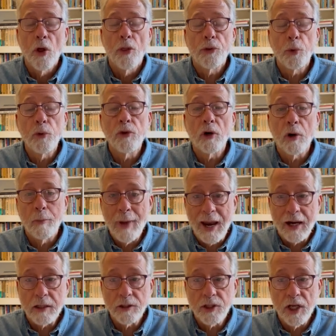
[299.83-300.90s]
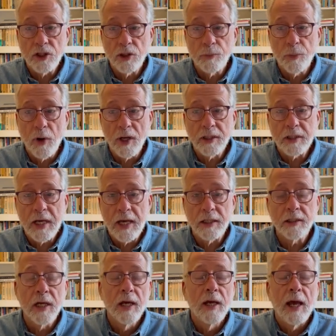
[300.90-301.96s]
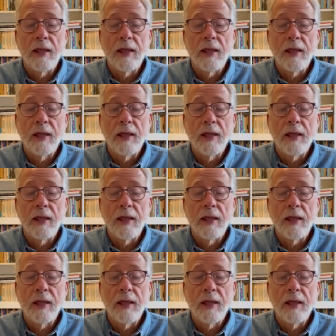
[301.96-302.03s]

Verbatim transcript: through the grammaticalization process,